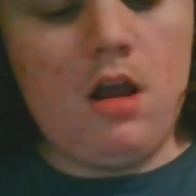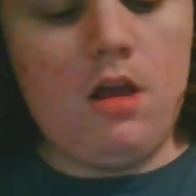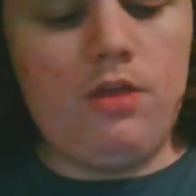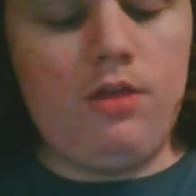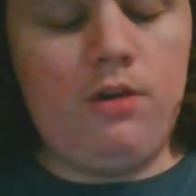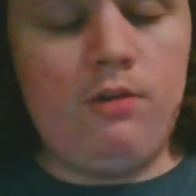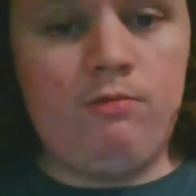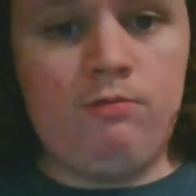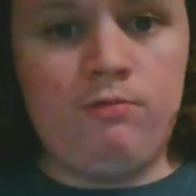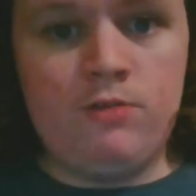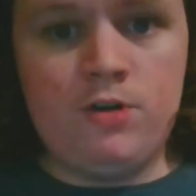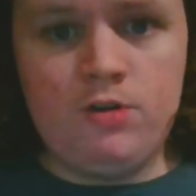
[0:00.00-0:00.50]

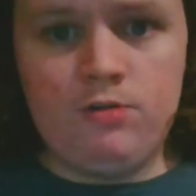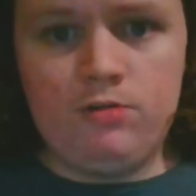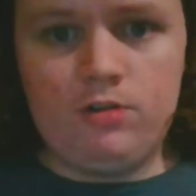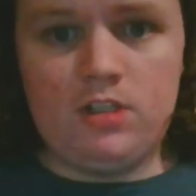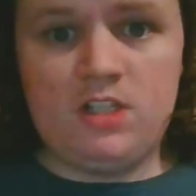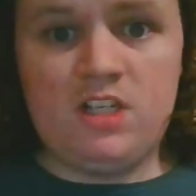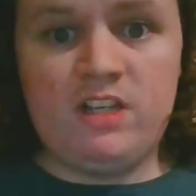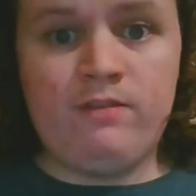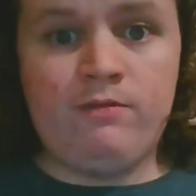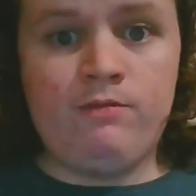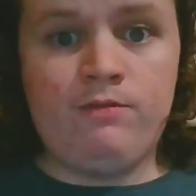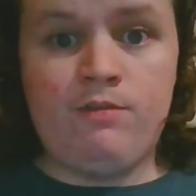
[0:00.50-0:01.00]
The routes
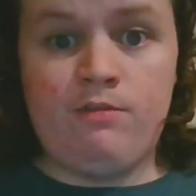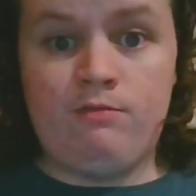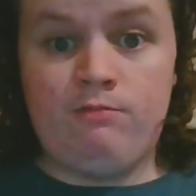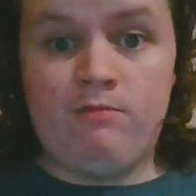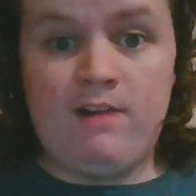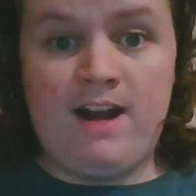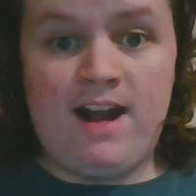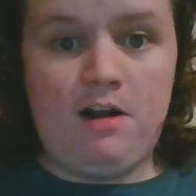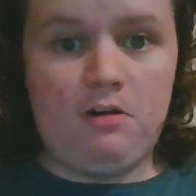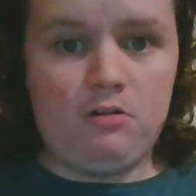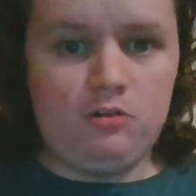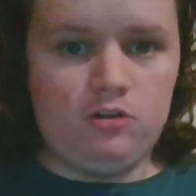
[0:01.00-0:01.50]
and the
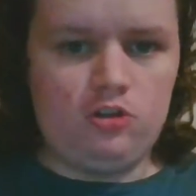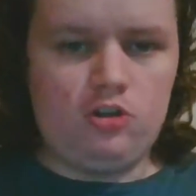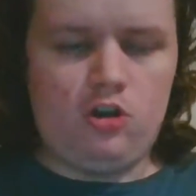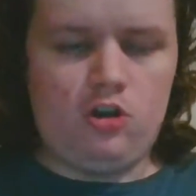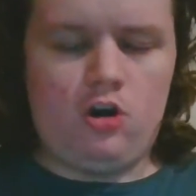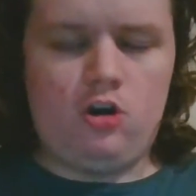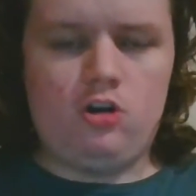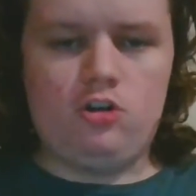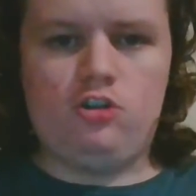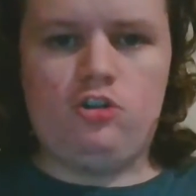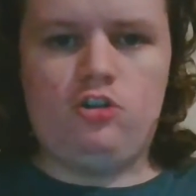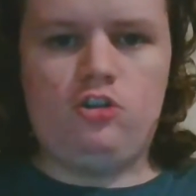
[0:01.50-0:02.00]
routes
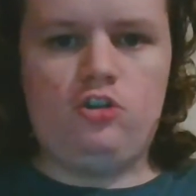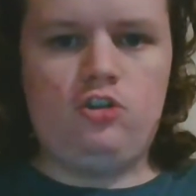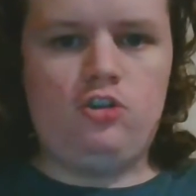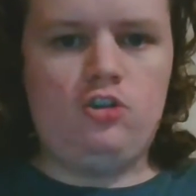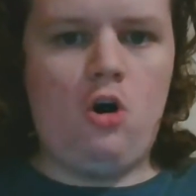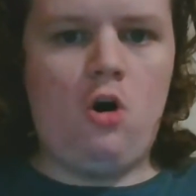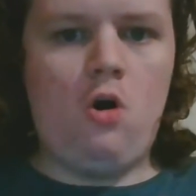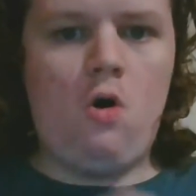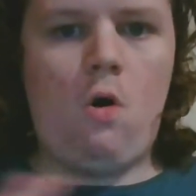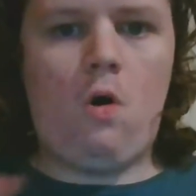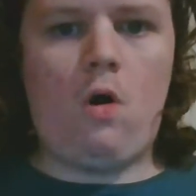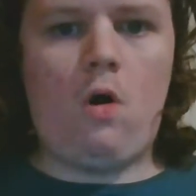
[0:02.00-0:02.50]
are
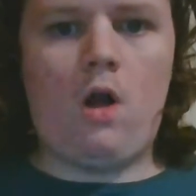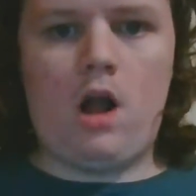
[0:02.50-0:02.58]
so